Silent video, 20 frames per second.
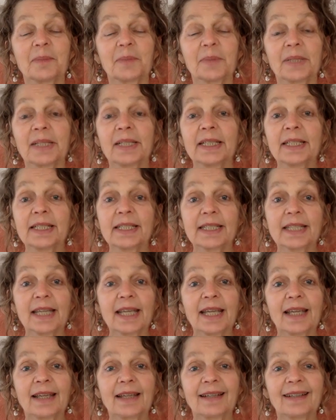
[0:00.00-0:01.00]
please
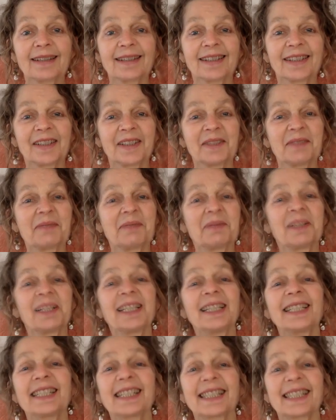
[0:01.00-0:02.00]
stay.
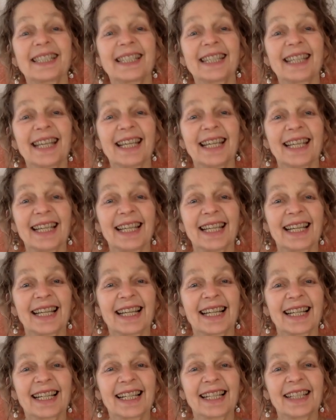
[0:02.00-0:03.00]
Please stay.
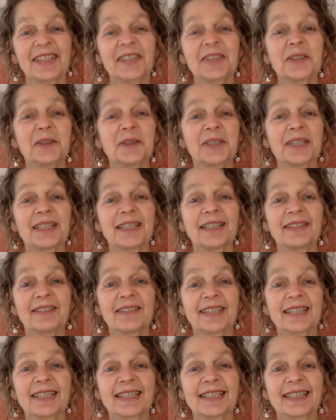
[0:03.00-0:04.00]
Don't leave
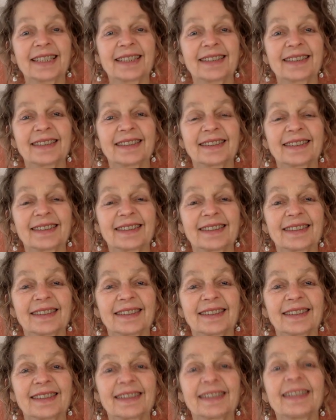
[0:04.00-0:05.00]
it.
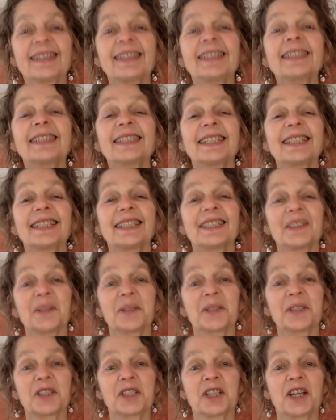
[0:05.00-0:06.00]
This here
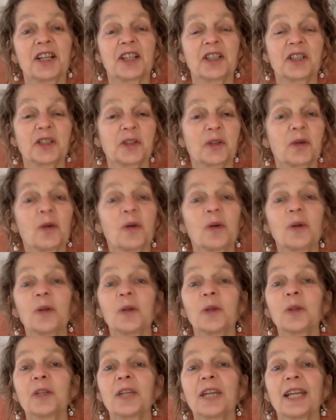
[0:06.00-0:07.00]
you can touch
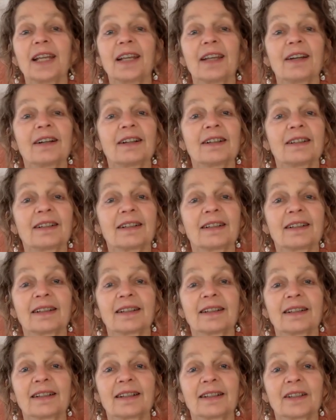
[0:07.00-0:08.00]
all day long,
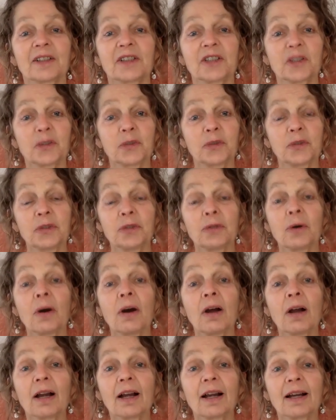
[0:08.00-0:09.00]
because who you
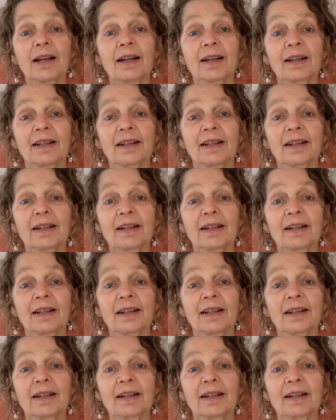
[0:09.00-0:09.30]
are,